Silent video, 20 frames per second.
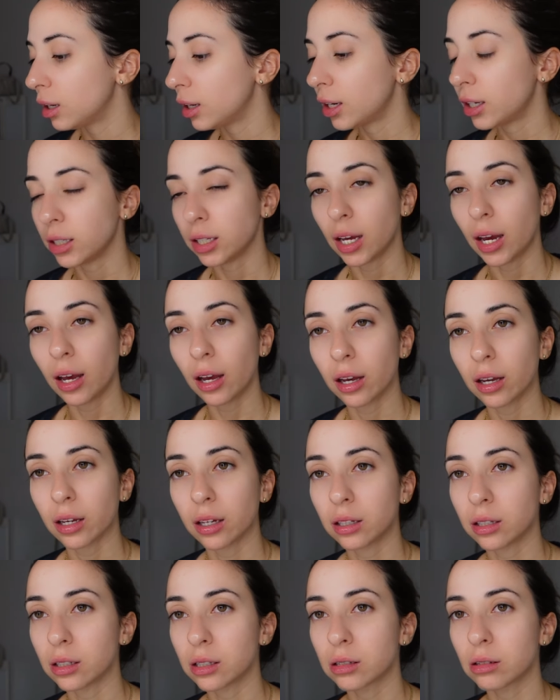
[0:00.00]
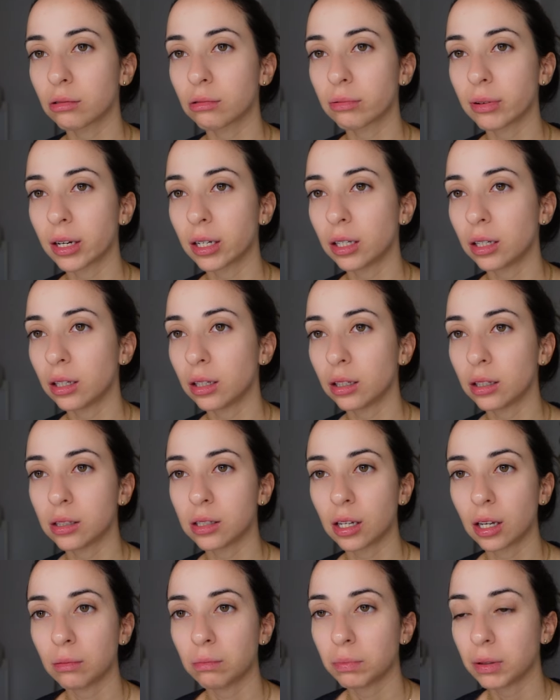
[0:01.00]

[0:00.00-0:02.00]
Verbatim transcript: and yeah and it's already 10